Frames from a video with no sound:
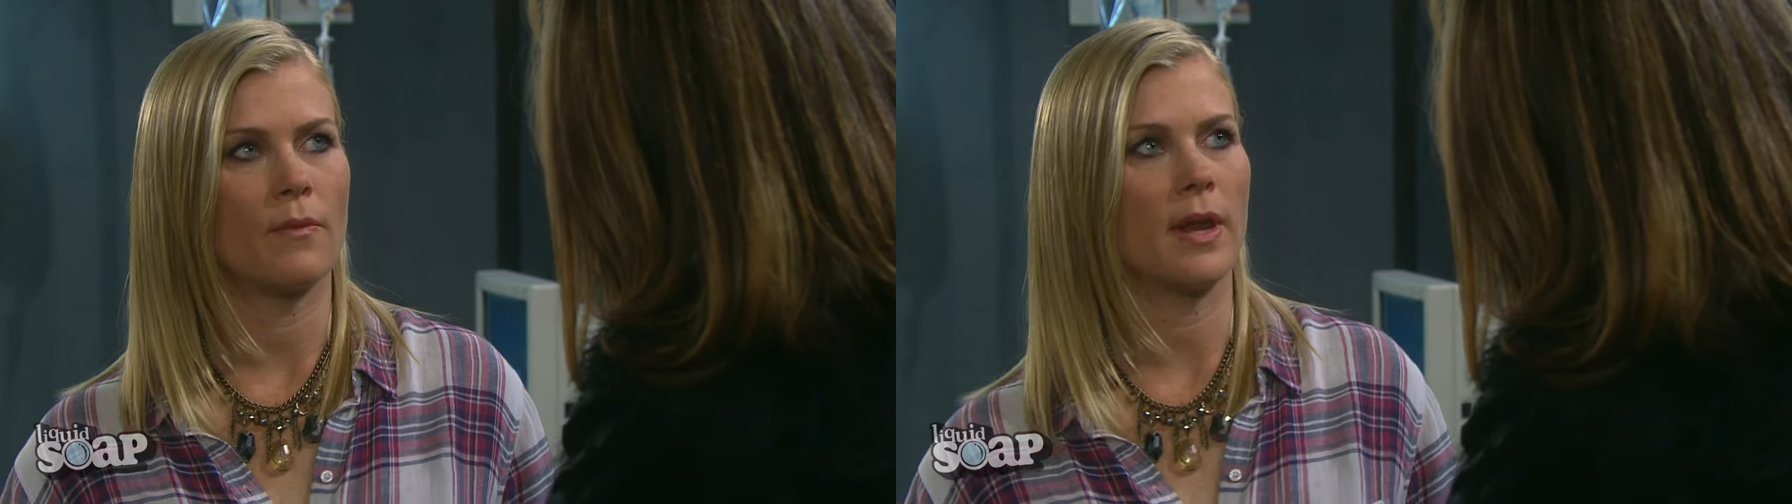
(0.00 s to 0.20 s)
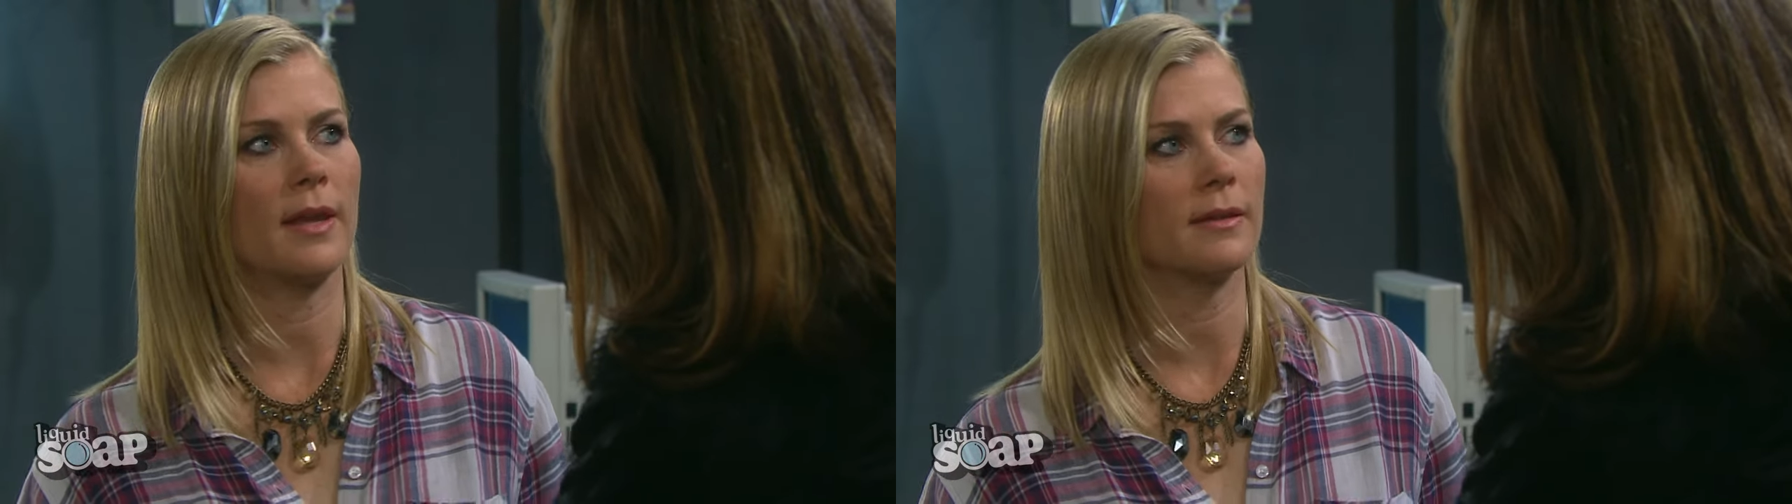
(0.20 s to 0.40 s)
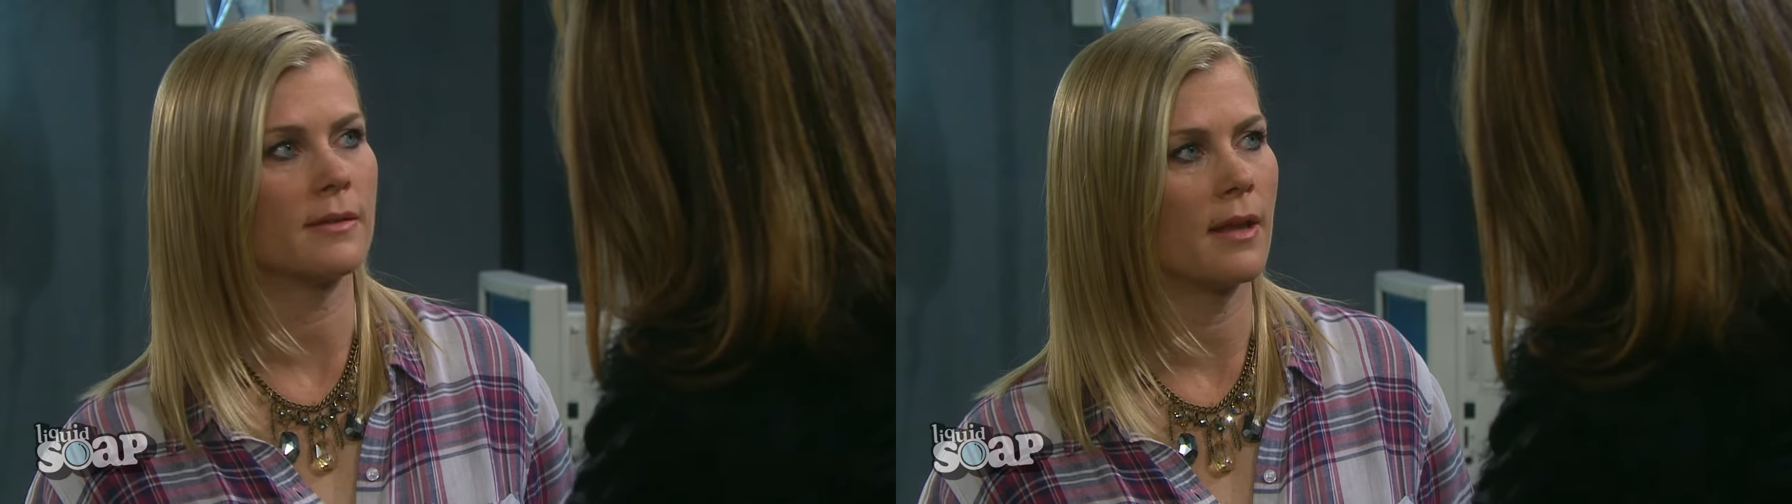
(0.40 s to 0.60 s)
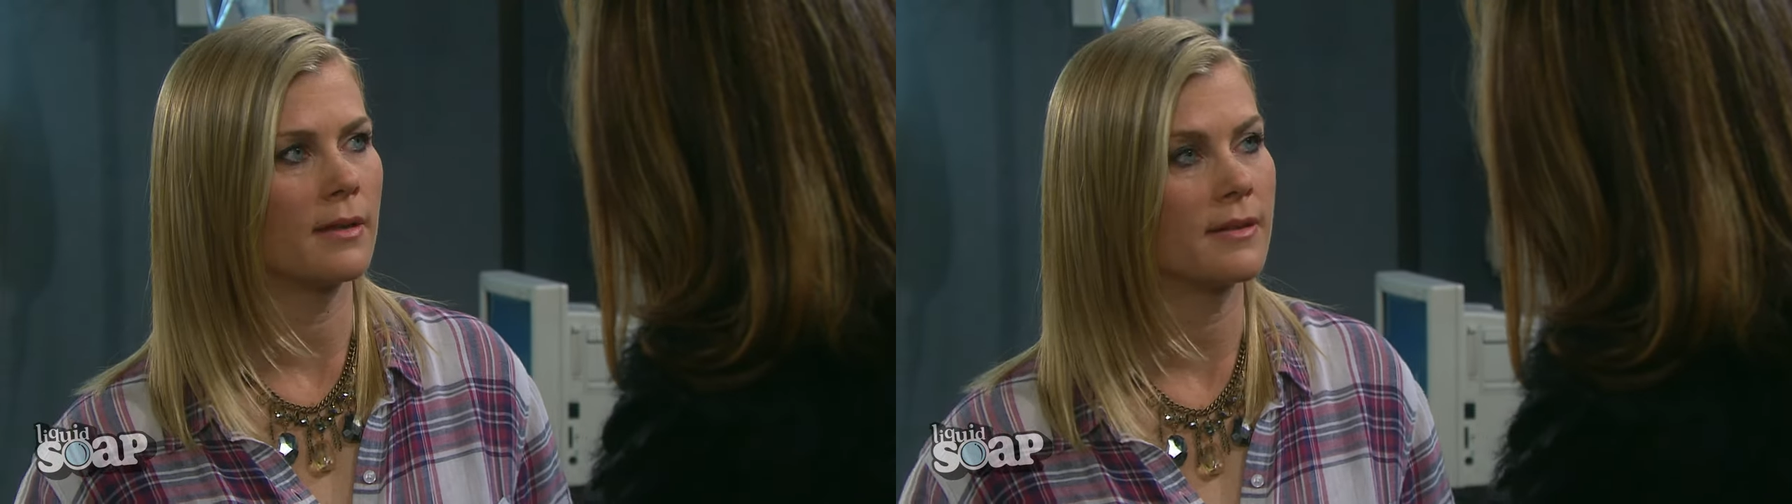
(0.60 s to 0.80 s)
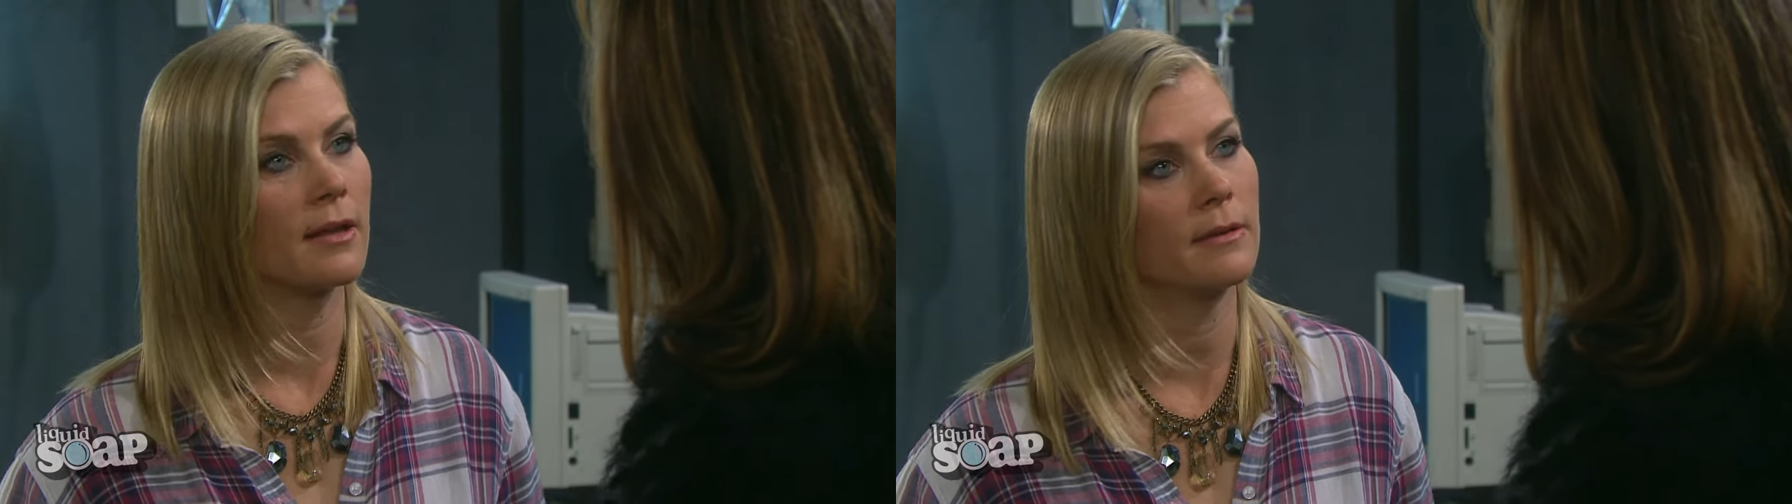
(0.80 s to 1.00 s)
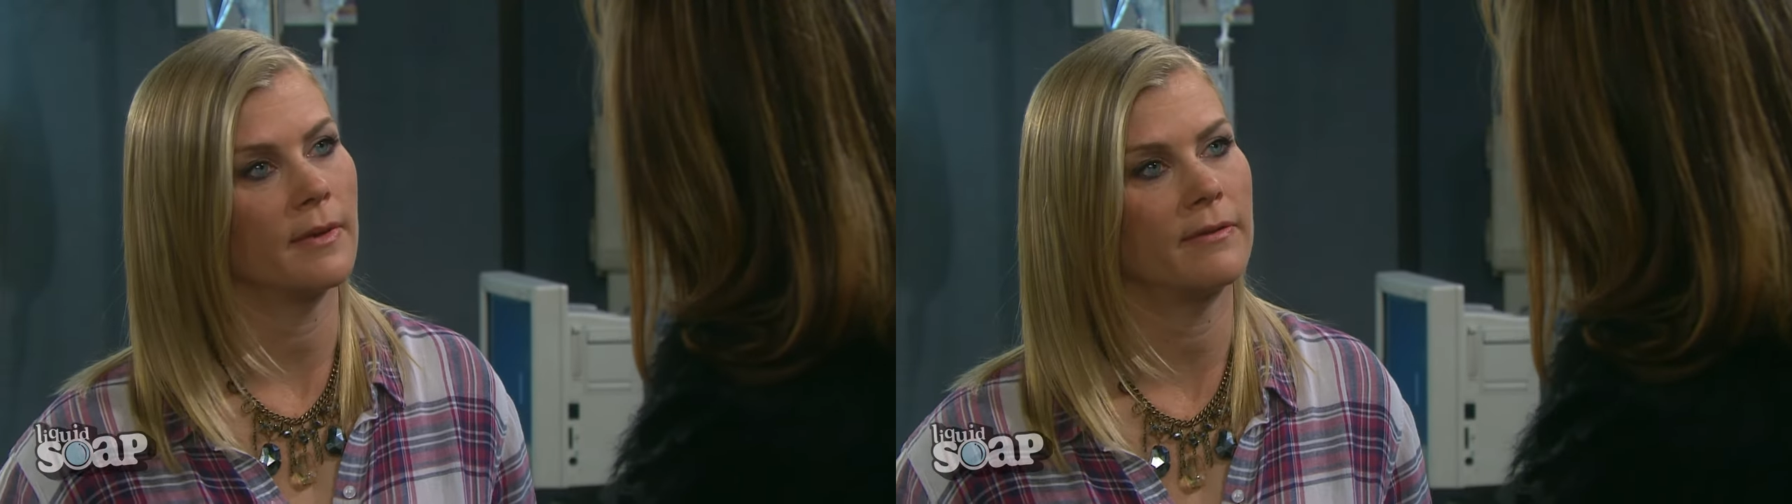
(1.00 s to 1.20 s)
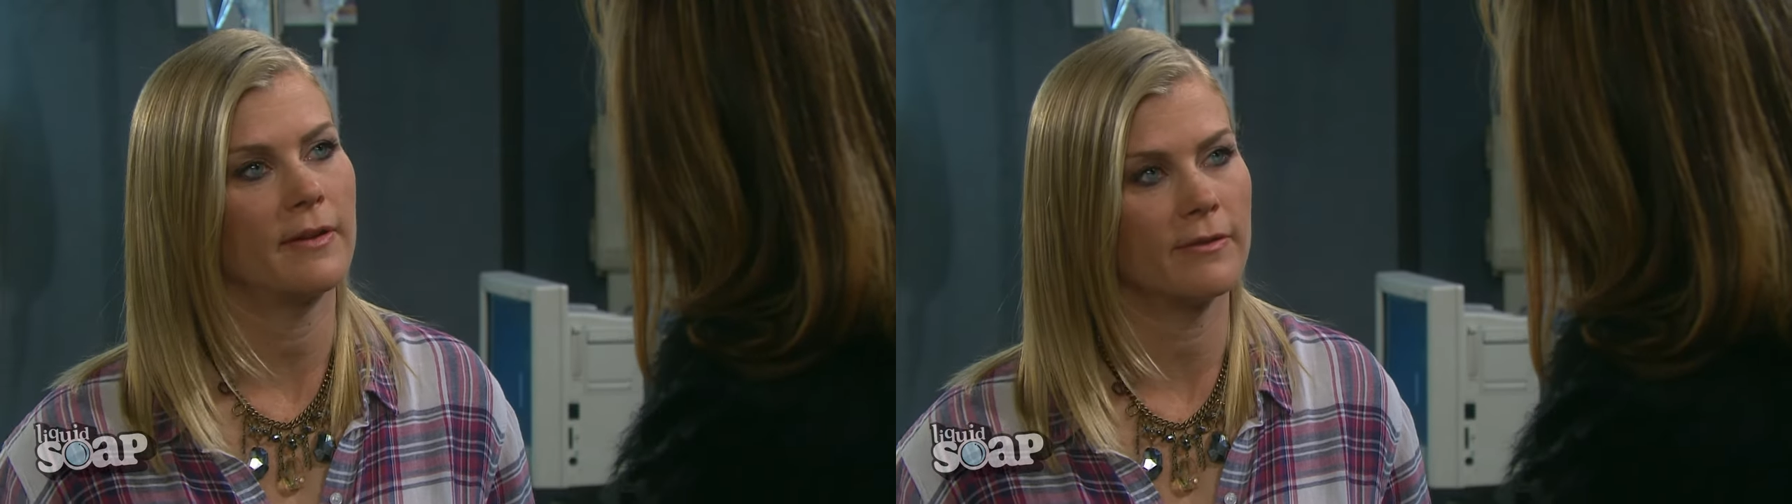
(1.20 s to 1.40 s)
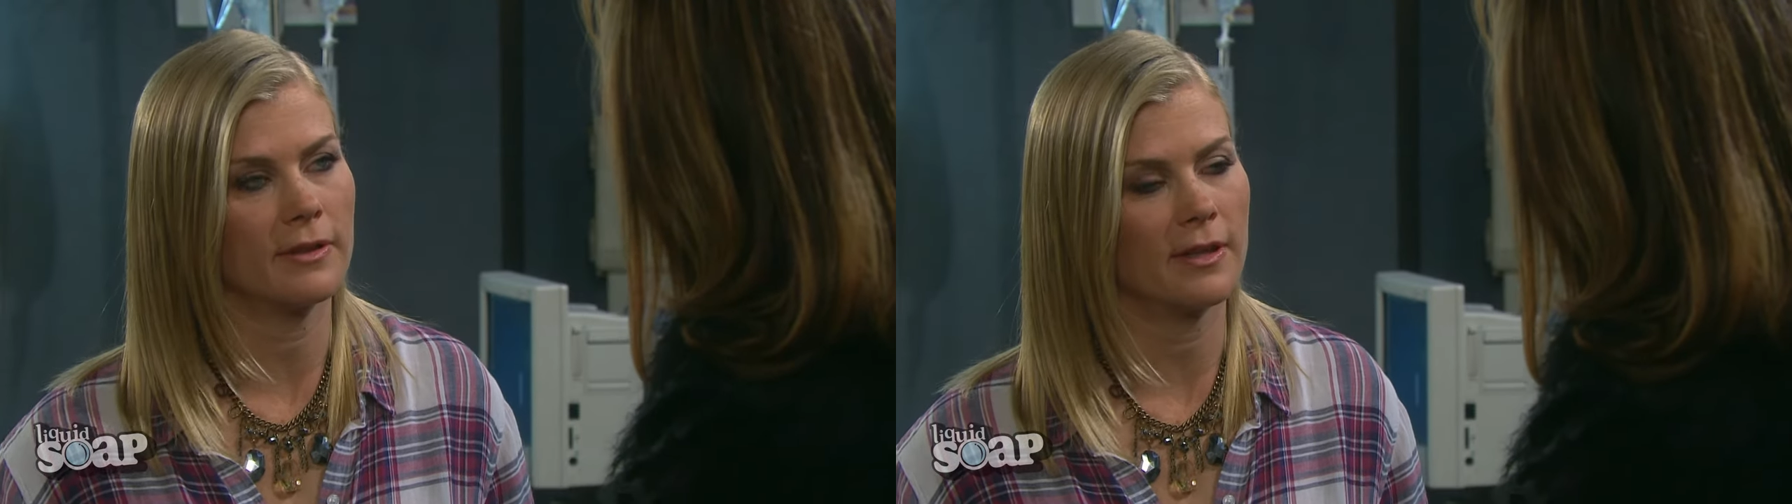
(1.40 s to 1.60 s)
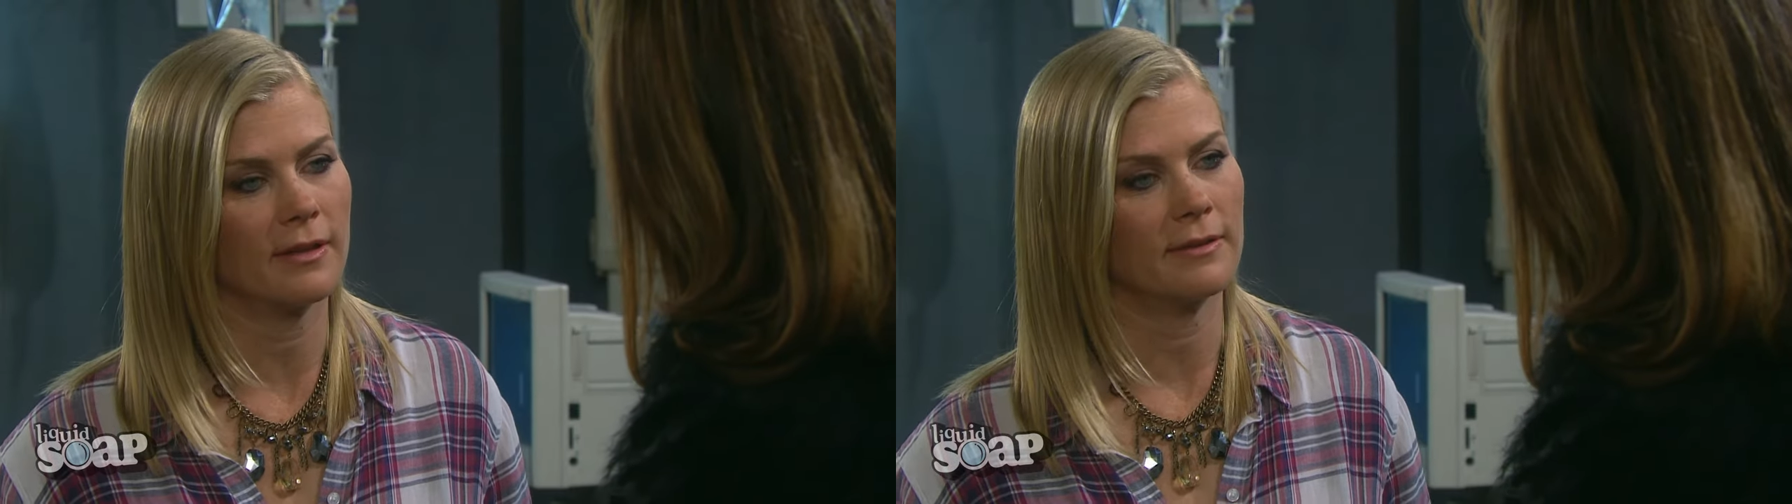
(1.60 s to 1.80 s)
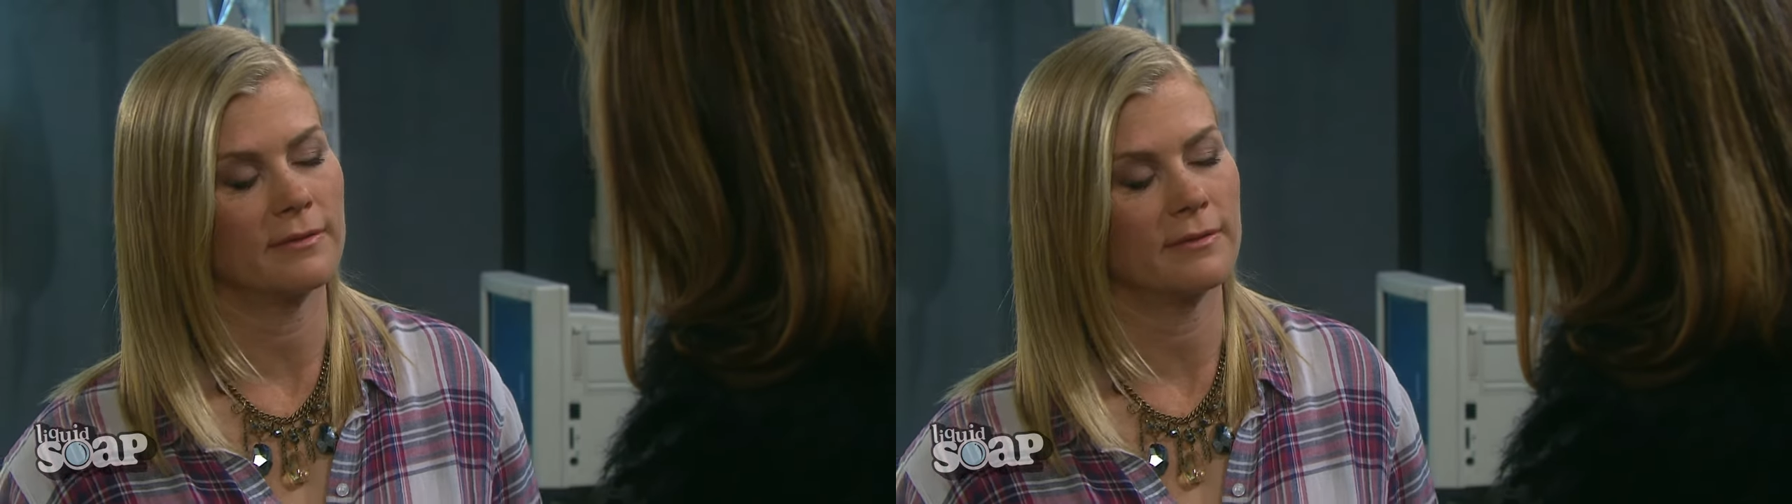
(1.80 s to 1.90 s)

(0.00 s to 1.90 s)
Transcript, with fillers: Waiting is not exactly my favorite thing.